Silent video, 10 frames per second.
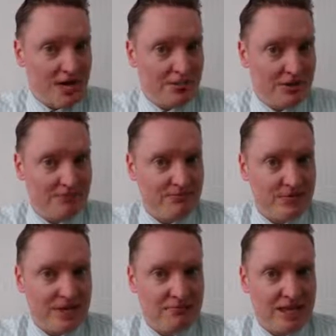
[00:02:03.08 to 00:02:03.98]
paper,
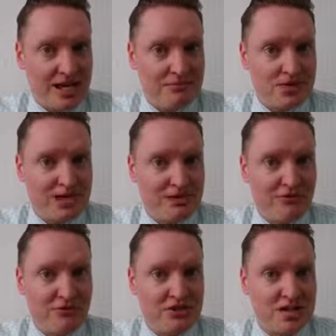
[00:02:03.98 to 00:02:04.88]
sometimes I
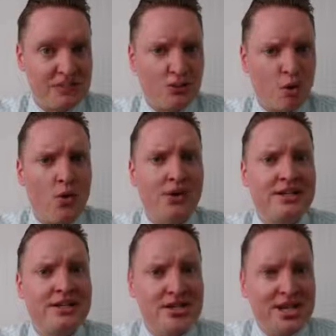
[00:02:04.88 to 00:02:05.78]
see, for example,
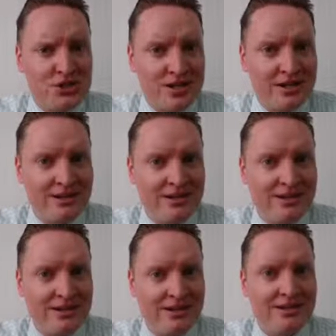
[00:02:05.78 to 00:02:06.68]
organization,
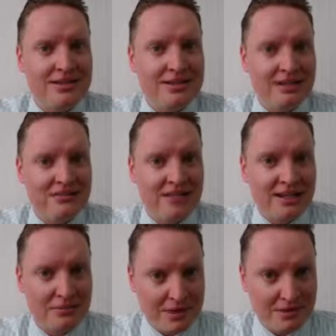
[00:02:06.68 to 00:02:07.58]

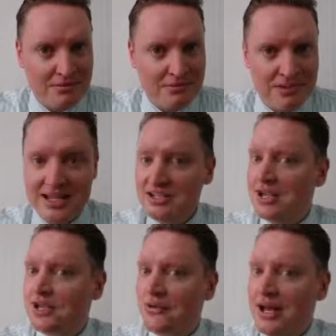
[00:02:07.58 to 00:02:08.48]
development, but that's
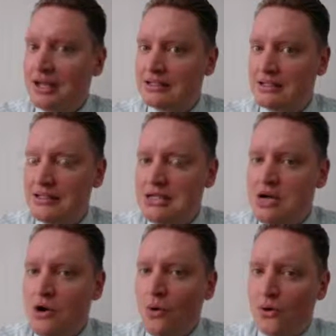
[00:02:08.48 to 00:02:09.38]
not correct.
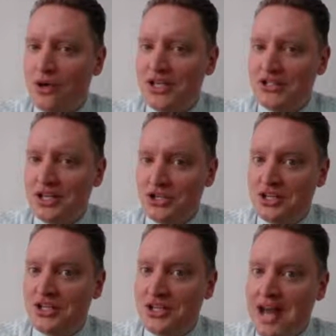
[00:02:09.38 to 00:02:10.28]

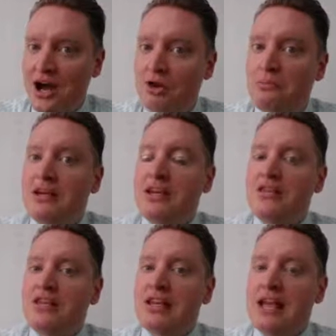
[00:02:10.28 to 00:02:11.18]
Organization is a noun, but
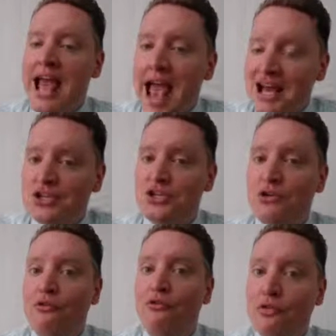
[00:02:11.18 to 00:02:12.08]
the
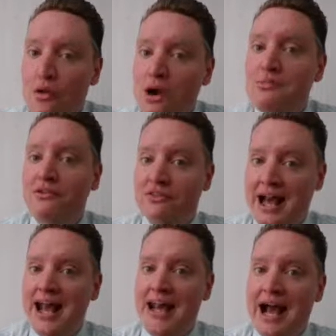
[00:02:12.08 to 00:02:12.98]
adjective form of
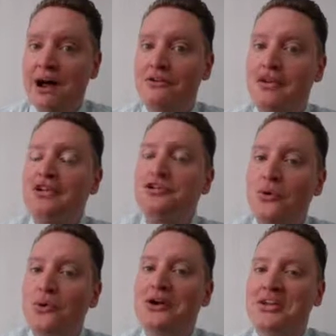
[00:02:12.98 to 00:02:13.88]
that noun is
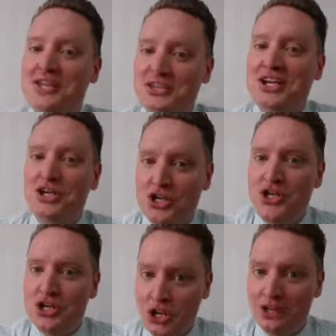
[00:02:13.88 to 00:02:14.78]

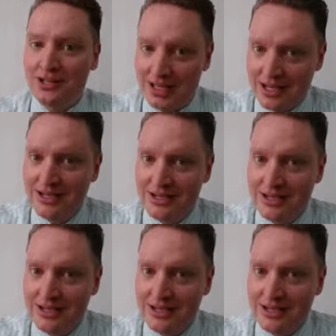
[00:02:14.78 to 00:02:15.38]
organizational